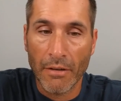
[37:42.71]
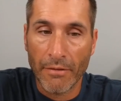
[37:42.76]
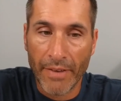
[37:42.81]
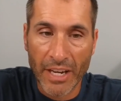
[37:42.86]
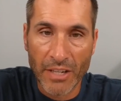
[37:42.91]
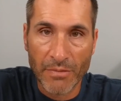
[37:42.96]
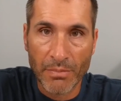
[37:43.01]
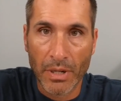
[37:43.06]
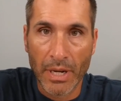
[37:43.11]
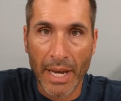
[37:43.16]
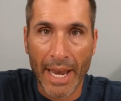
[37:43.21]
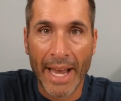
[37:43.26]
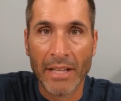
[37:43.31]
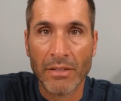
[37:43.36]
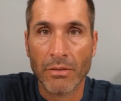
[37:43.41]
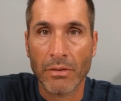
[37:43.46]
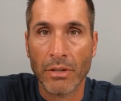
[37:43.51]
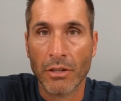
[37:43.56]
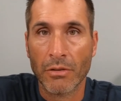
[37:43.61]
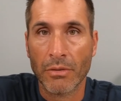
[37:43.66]
Facebook
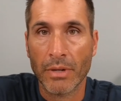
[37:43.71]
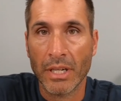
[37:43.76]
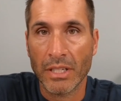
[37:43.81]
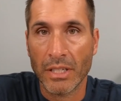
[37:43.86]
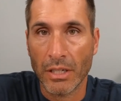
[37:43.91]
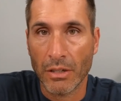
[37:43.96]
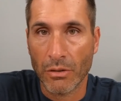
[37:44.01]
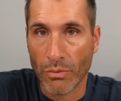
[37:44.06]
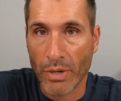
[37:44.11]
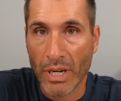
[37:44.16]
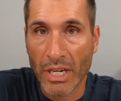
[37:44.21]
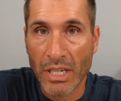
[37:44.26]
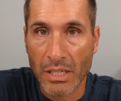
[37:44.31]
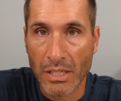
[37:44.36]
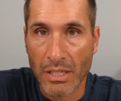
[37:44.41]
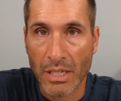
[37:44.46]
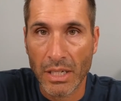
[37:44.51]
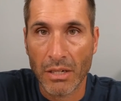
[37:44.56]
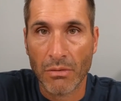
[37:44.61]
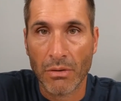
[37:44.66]
ads are increasing. Reach is
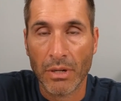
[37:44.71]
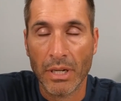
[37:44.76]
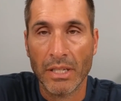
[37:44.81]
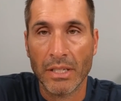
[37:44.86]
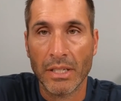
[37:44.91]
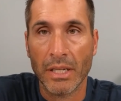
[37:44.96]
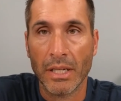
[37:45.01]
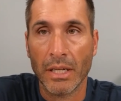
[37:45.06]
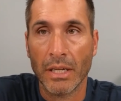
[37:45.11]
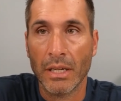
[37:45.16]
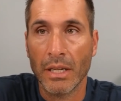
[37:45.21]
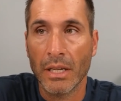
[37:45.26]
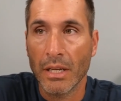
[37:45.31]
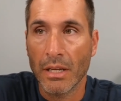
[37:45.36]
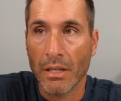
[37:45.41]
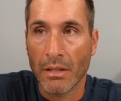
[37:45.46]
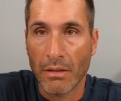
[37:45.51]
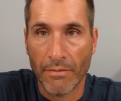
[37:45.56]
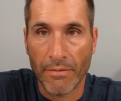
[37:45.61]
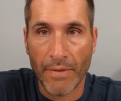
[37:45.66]
decreasing.
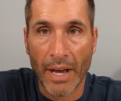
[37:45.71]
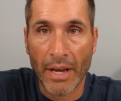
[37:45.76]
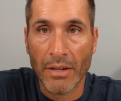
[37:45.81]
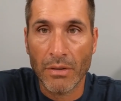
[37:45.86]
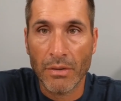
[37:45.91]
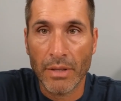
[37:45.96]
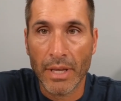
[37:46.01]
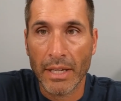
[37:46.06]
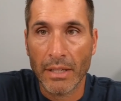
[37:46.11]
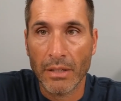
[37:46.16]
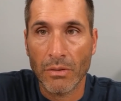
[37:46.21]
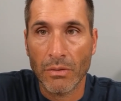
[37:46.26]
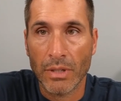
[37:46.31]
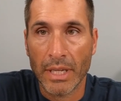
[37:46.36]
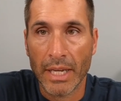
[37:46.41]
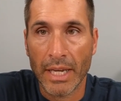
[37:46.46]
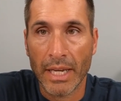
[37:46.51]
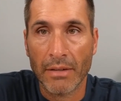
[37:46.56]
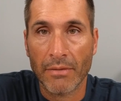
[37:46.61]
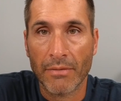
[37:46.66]
The value that you
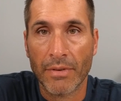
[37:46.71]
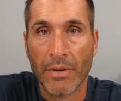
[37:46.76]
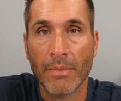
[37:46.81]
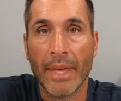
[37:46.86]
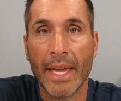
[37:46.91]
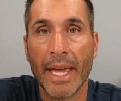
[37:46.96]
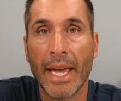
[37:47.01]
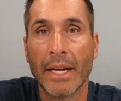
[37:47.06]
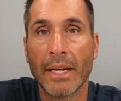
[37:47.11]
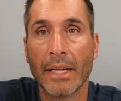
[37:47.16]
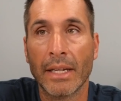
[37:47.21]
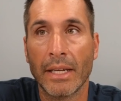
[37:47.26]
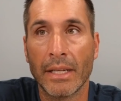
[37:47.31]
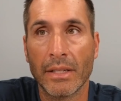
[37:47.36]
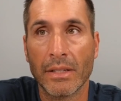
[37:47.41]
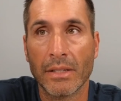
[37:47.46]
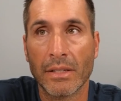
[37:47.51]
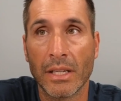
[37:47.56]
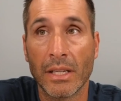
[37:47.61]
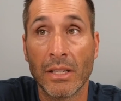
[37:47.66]
get from that
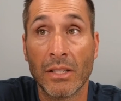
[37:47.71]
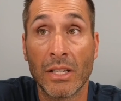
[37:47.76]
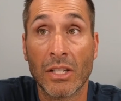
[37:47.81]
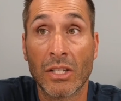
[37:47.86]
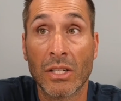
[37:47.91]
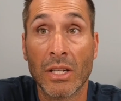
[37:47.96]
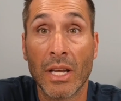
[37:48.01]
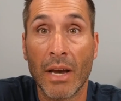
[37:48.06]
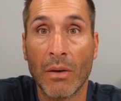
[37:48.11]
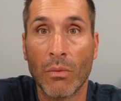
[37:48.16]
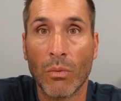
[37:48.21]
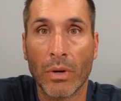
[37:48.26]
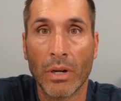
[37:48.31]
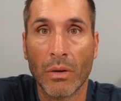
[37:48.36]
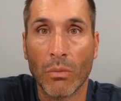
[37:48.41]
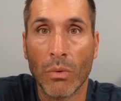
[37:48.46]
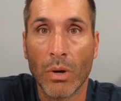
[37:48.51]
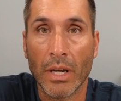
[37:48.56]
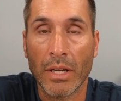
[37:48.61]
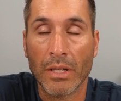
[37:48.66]
is, is just not what
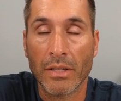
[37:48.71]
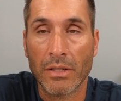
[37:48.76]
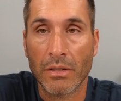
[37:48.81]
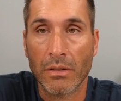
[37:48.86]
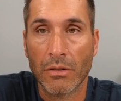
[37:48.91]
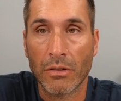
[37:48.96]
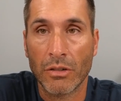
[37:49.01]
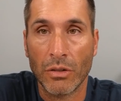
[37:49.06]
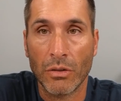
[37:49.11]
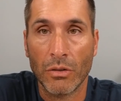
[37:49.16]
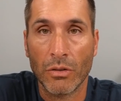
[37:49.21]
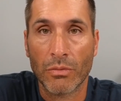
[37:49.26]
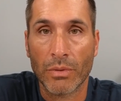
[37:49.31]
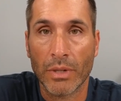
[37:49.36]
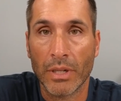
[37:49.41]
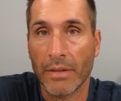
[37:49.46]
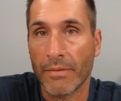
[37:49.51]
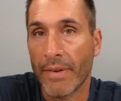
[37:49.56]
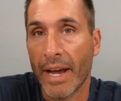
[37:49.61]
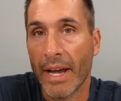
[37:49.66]
it was two,
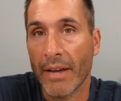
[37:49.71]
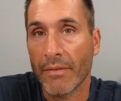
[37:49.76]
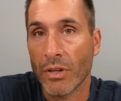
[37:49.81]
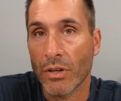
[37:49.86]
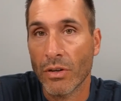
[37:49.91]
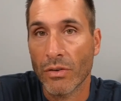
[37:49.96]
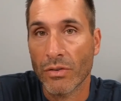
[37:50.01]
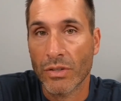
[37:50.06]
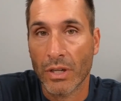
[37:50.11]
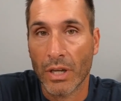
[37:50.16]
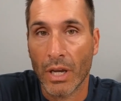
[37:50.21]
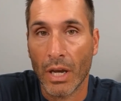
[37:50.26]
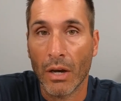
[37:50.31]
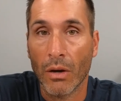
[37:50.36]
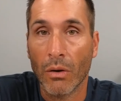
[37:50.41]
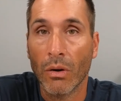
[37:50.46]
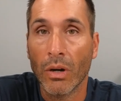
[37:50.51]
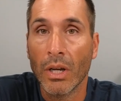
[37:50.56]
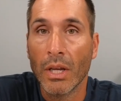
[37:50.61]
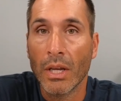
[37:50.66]
three, five years
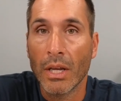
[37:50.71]
ago.